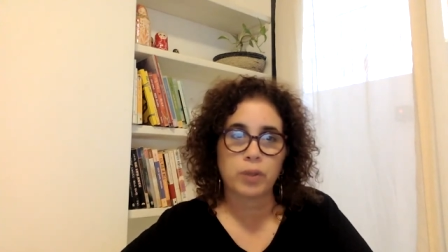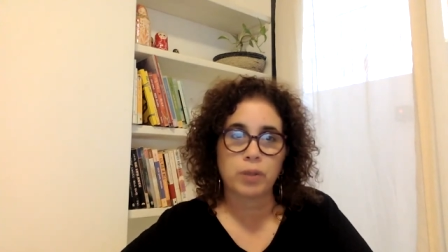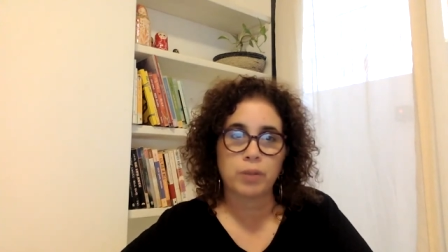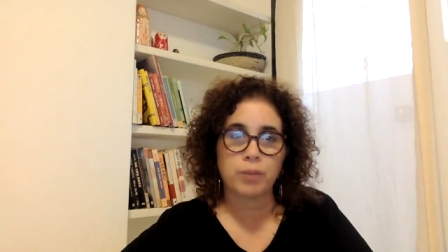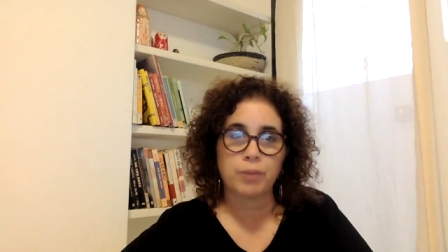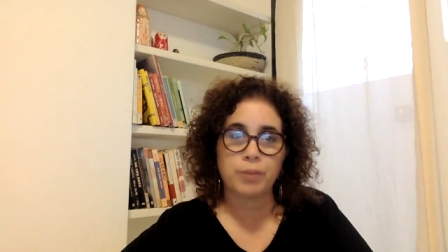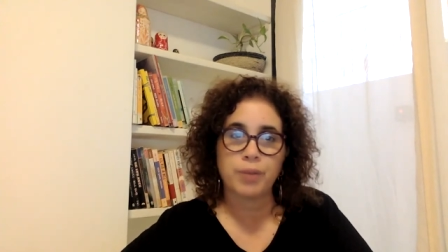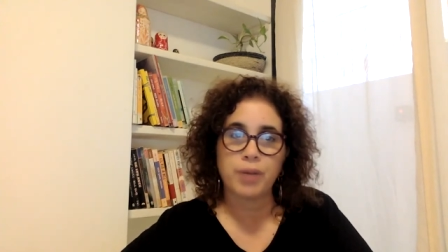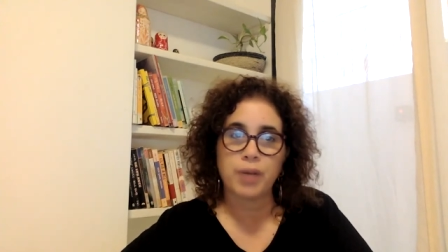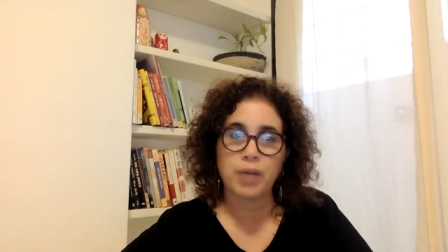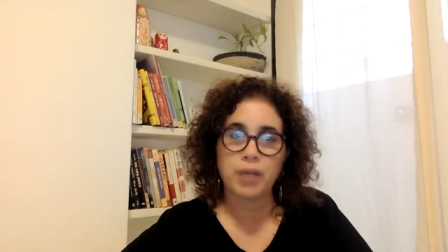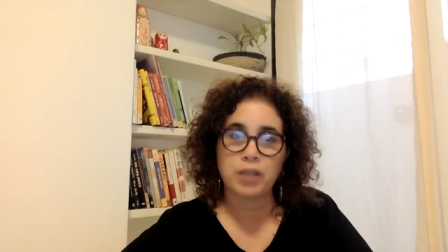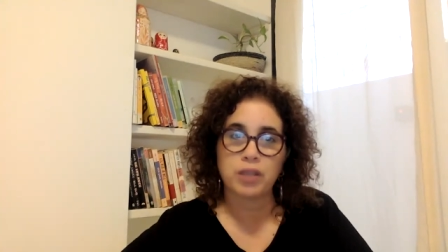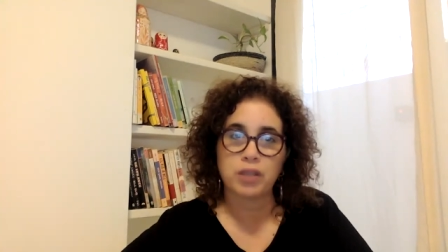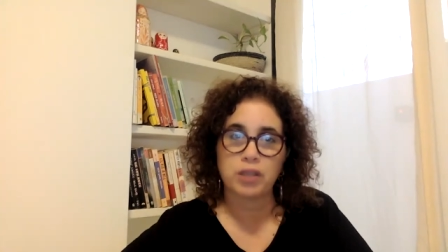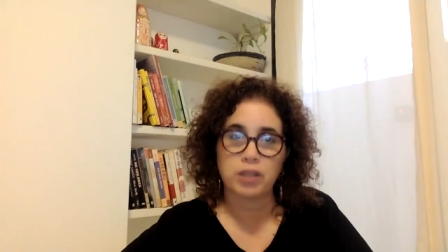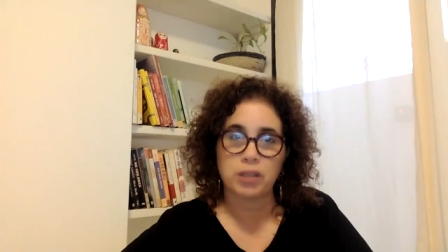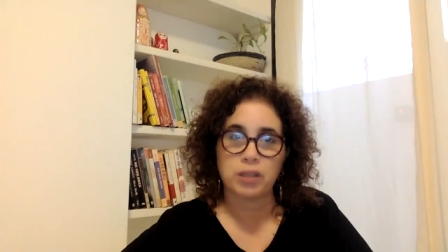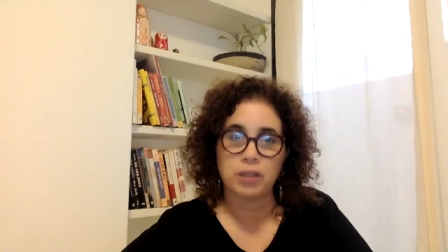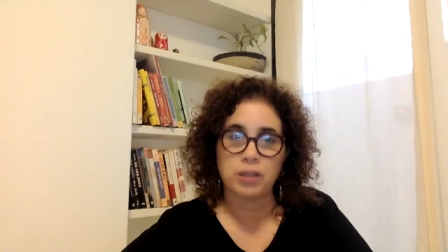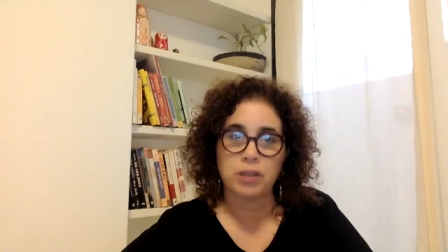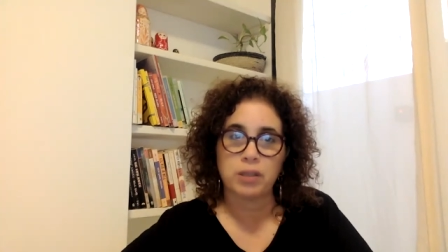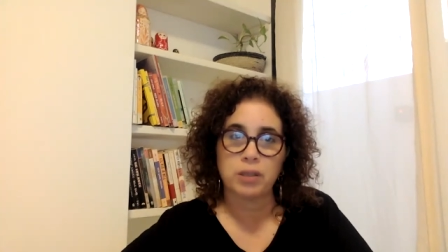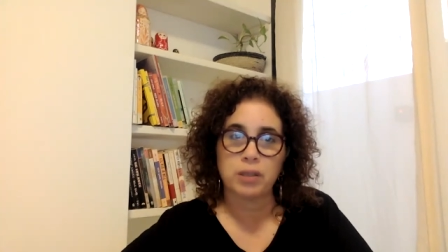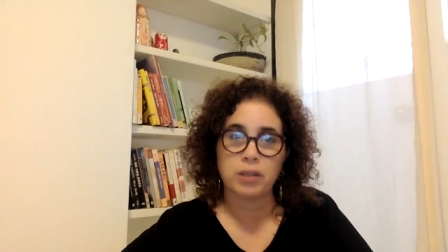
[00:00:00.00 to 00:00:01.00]

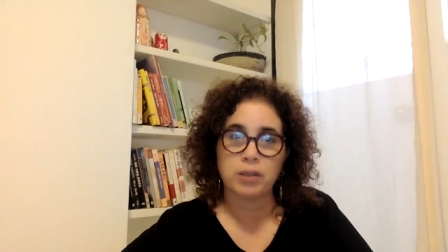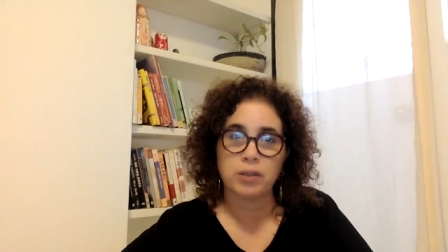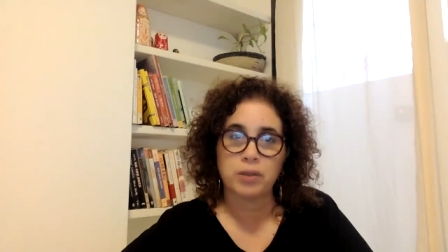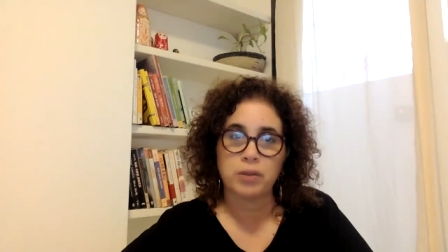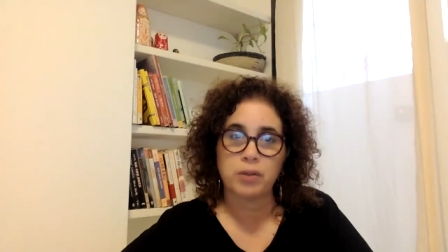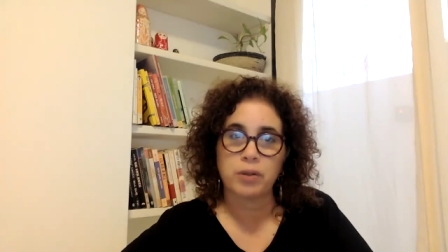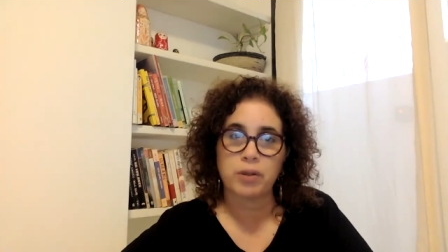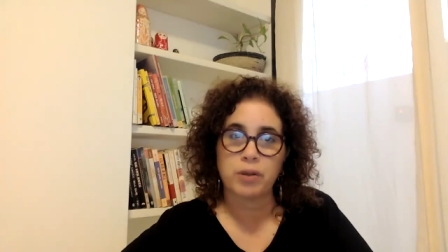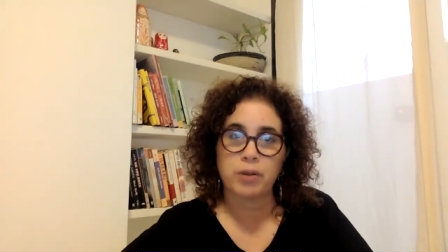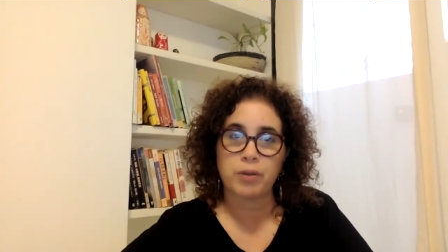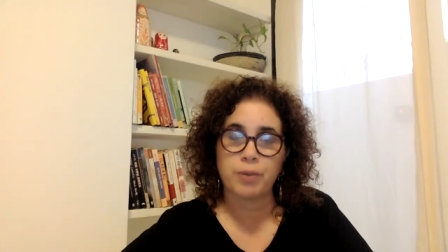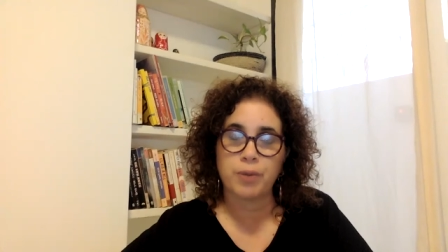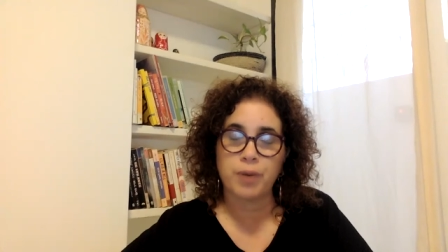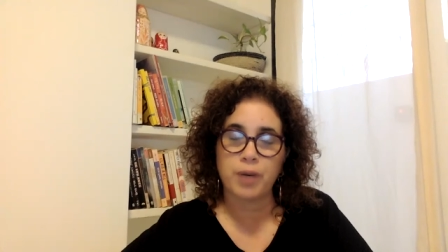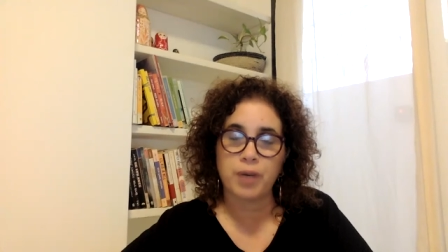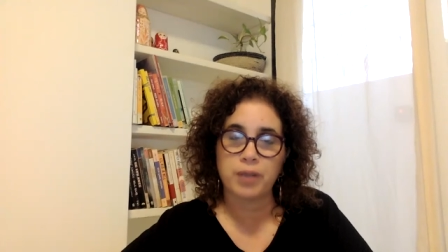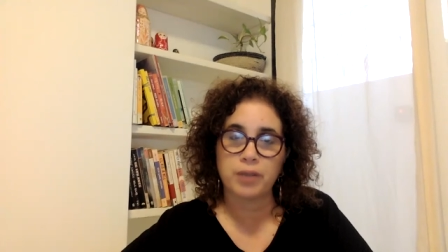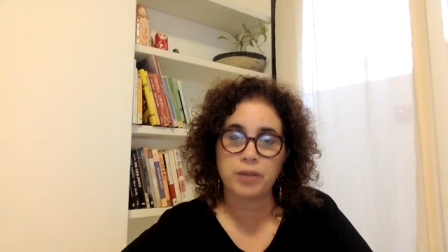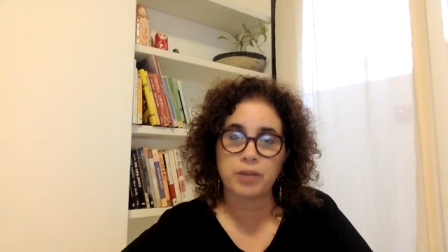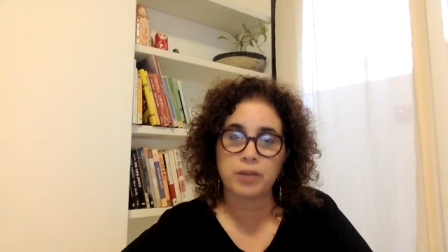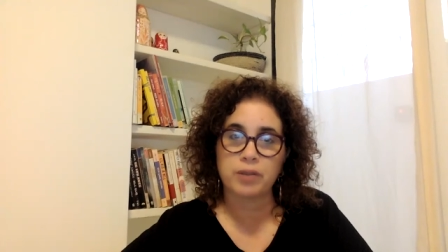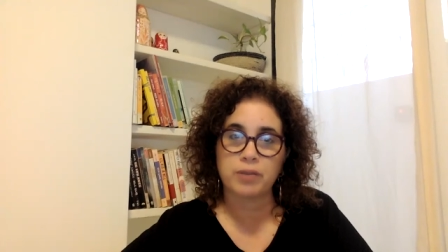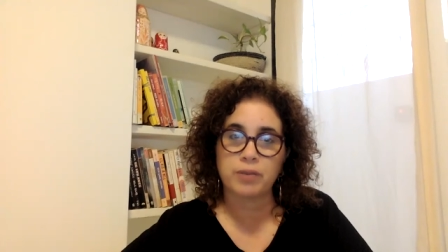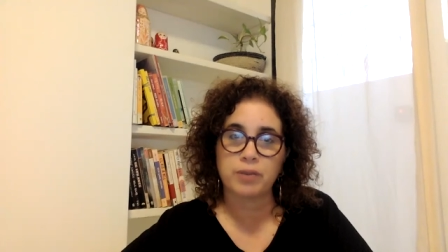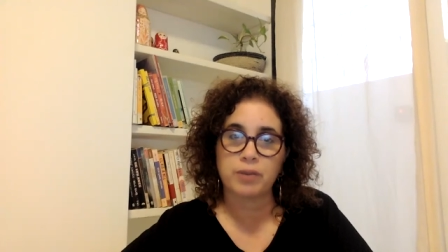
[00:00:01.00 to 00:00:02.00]
compassion to their
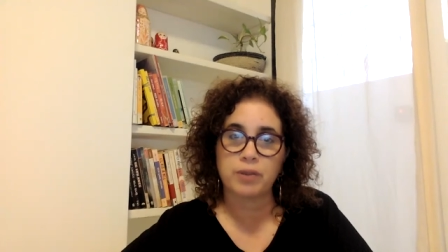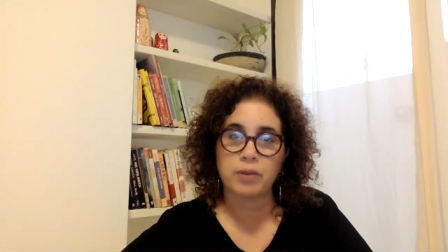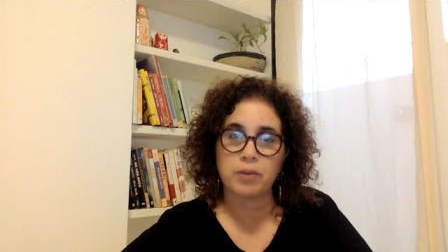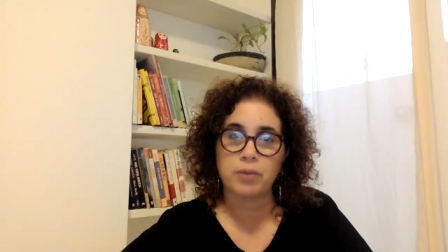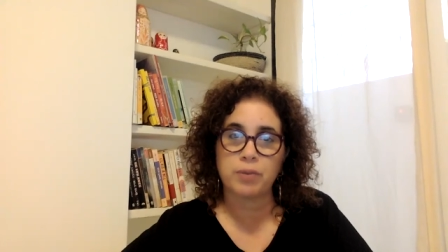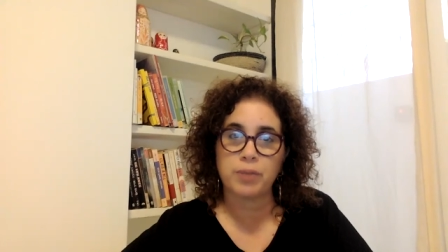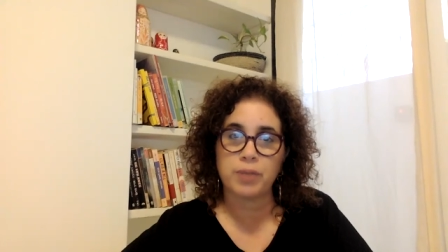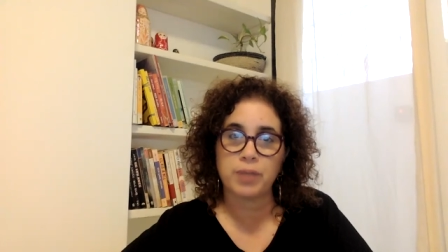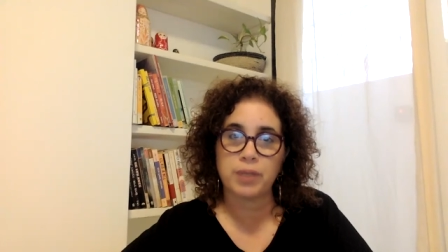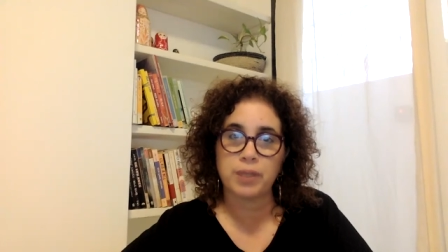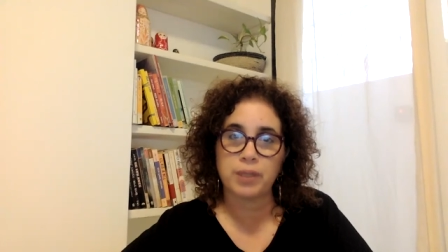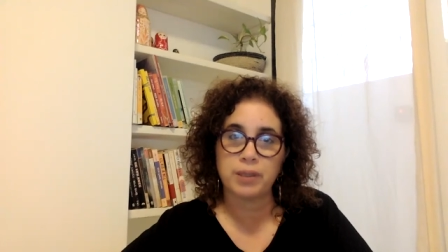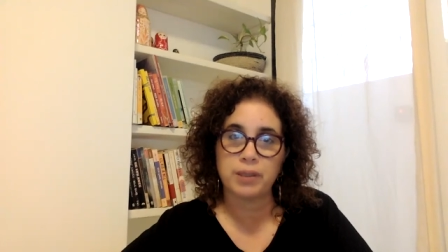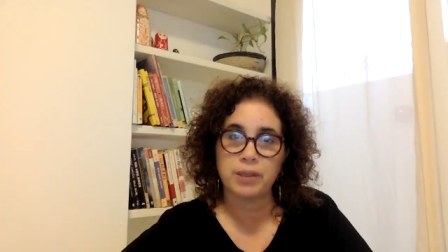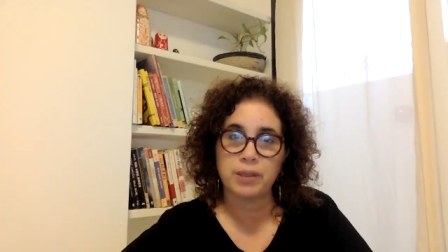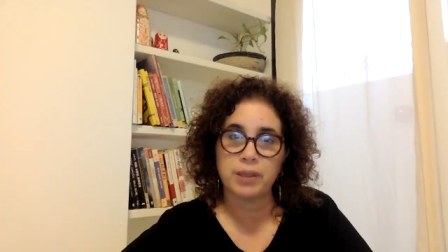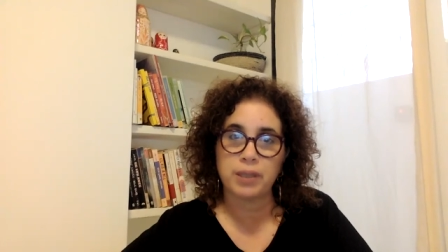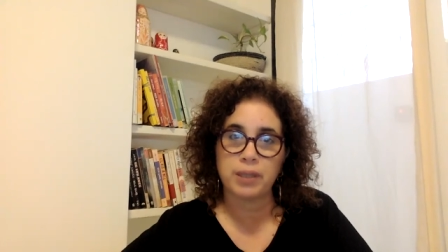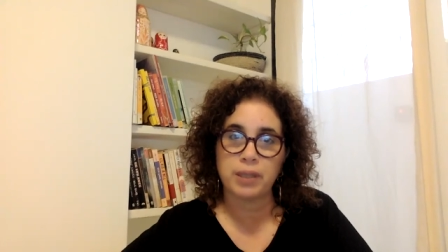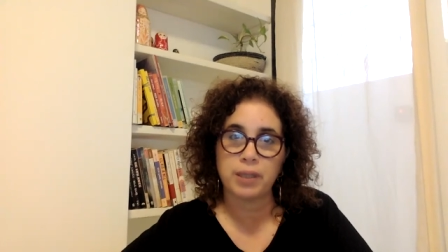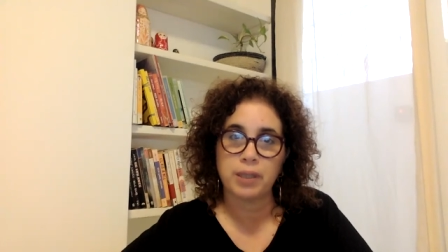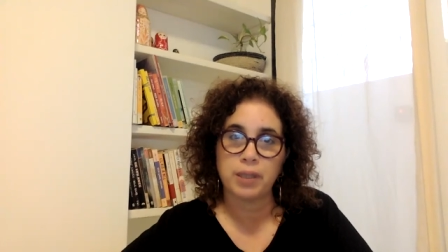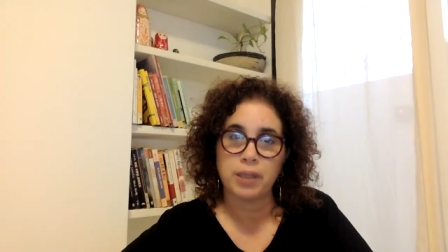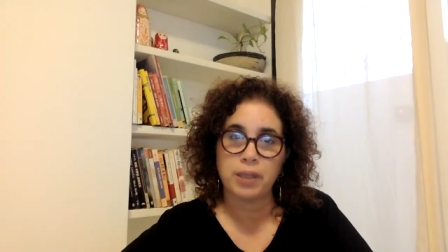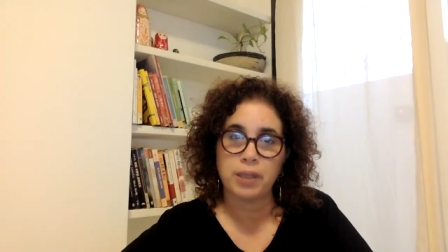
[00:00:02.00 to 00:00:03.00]
partner's vulnerability.